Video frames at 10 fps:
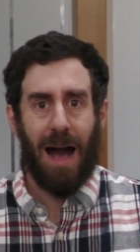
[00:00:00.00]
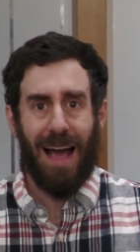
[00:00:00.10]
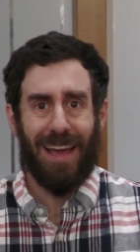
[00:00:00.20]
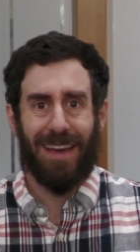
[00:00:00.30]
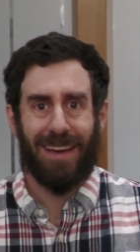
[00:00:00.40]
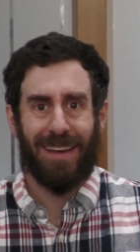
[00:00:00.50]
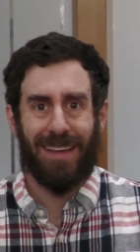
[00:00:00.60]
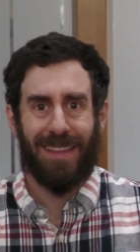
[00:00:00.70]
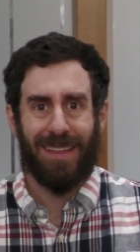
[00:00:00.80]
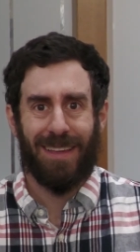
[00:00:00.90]
Hi,
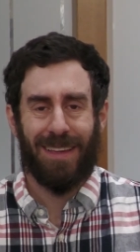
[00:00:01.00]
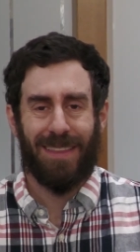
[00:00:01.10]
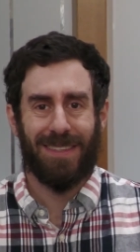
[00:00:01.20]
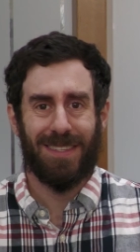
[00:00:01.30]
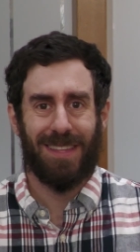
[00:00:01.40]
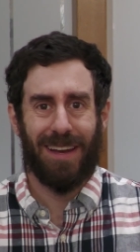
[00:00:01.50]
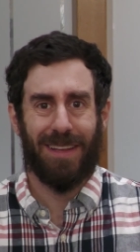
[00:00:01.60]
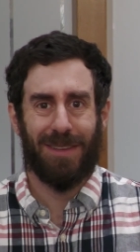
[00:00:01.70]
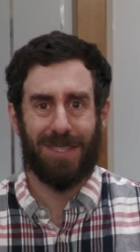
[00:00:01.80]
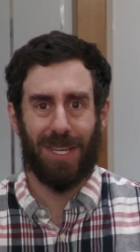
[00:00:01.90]
this is
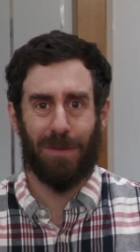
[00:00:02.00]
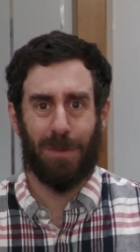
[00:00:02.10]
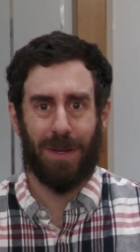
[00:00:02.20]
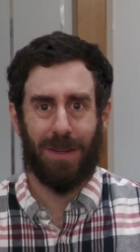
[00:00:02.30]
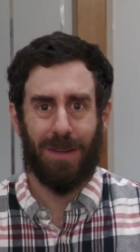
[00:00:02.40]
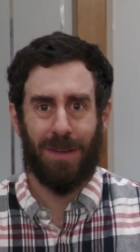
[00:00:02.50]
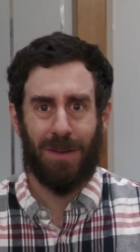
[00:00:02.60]
Danielle Silverman